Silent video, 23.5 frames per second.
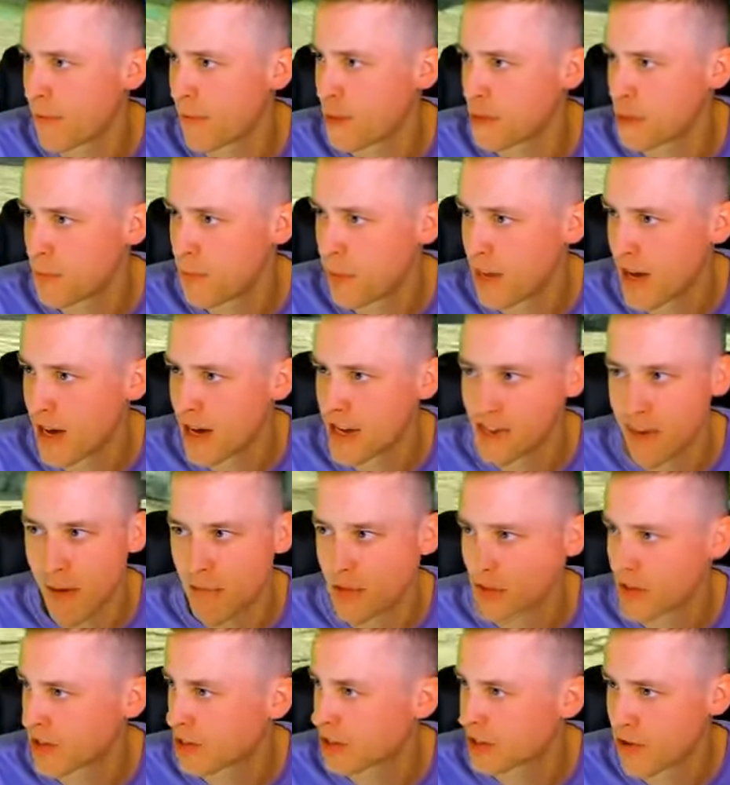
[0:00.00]
first place. I'm
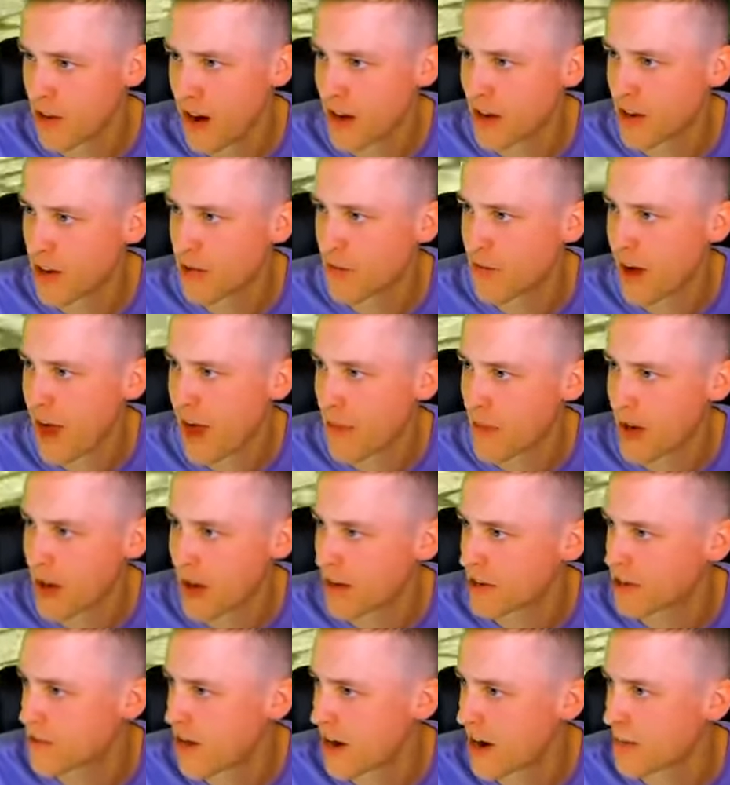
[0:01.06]
just gonna try to go fast. I'm not
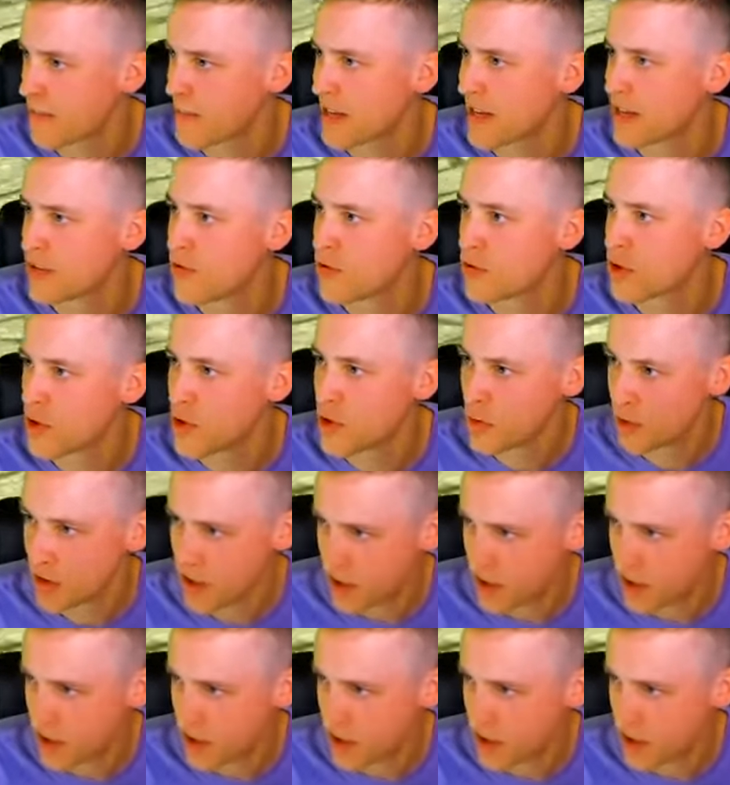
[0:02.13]
gonna try to be too cute